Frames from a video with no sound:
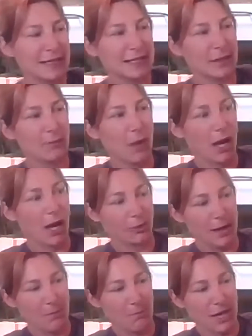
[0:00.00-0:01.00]
And that's a
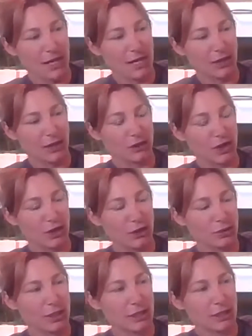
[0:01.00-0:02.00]
great big
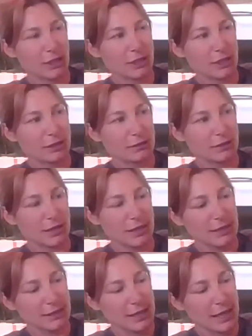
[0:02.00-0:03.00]
internode,
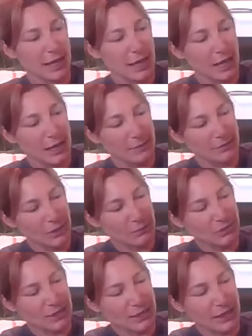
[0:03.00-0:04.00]
right? So I'm
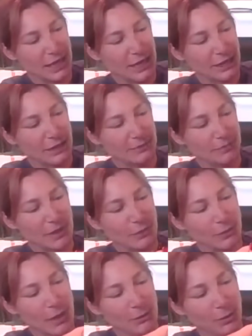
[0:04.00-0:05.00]
just going to cut it. And
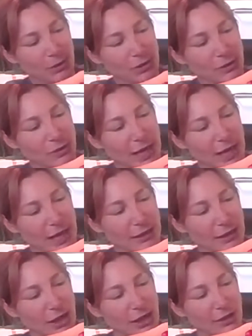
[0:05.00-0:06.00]
remember, when you cut
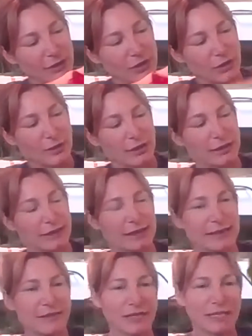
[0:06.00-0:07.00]
off and you
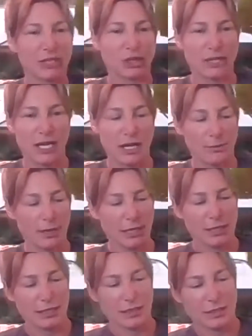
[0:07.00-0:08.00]
leave a little nub,
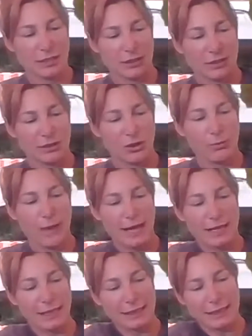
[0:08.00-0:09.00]
go
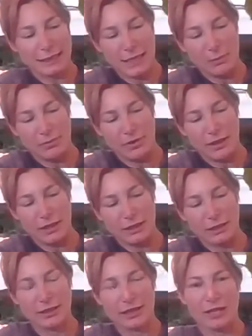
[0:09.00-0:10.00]
back and clean up
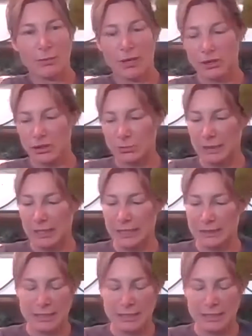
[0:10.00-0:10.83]
the nub on your plant.